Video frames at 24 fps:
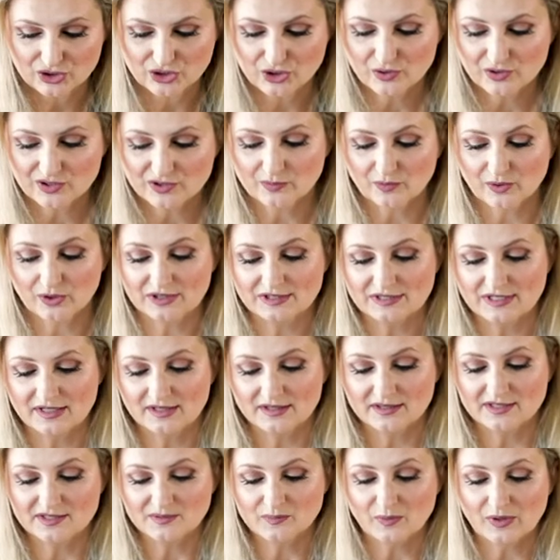do is we're gonna
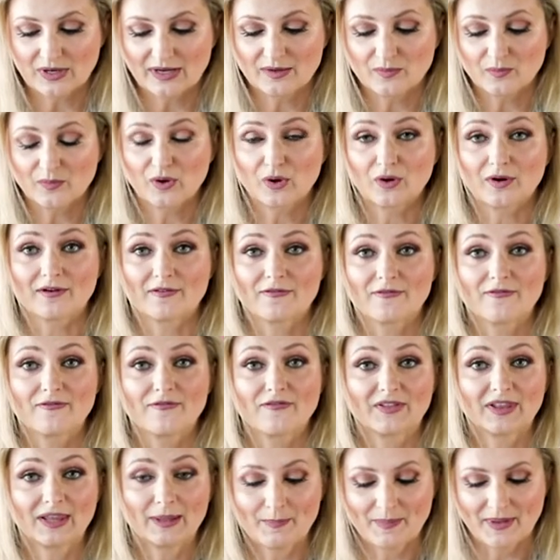take this bread and we're gonna
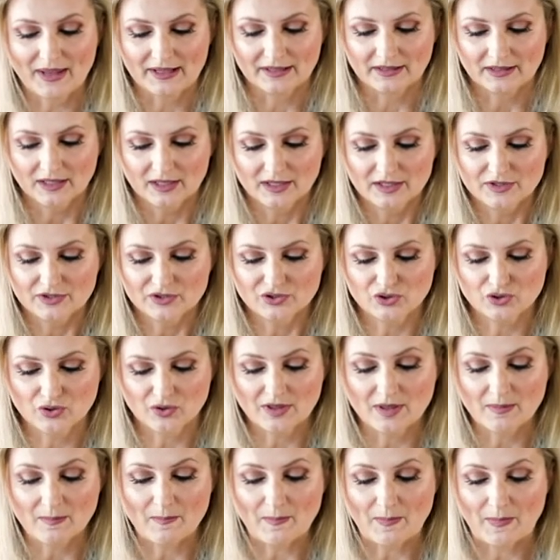flip it. So
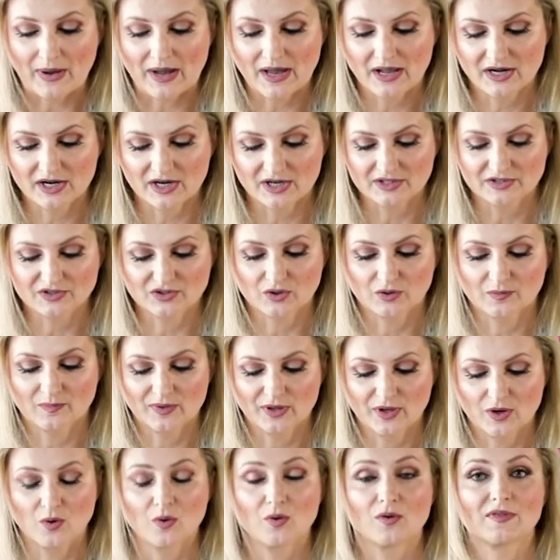the butter is gonna
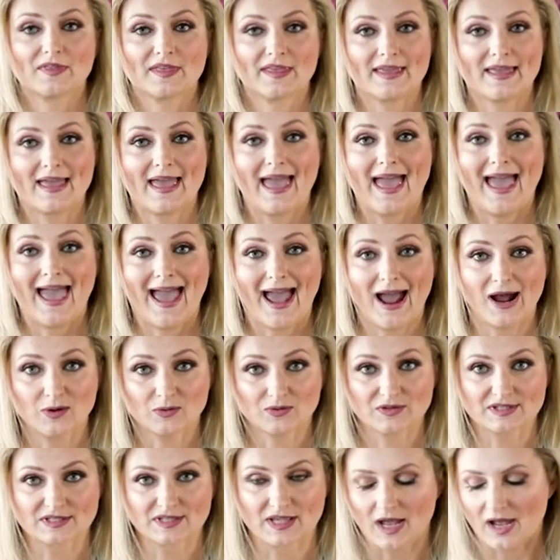be on the
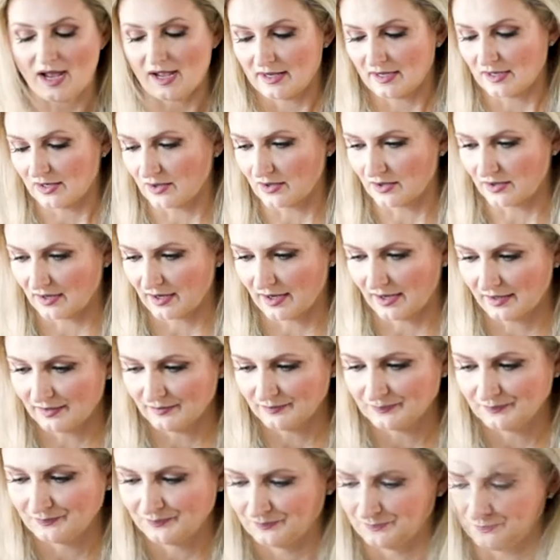outside, all right?
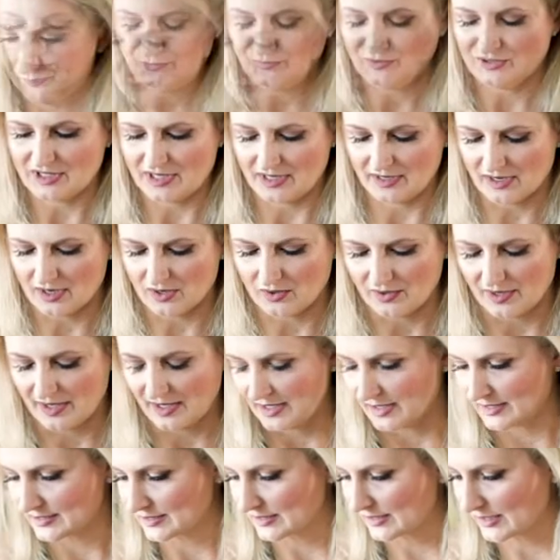Take our
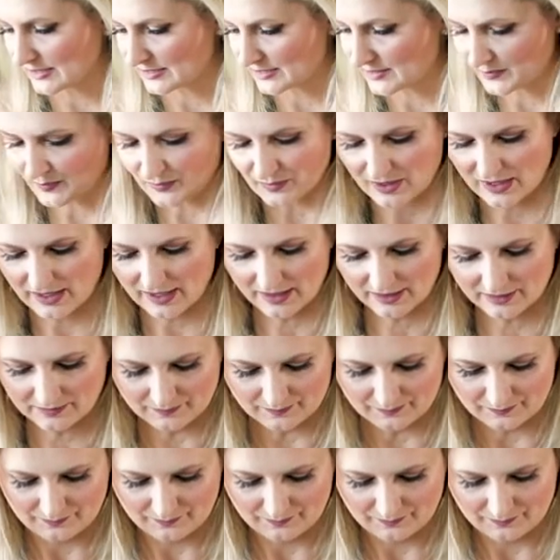hazelnut spread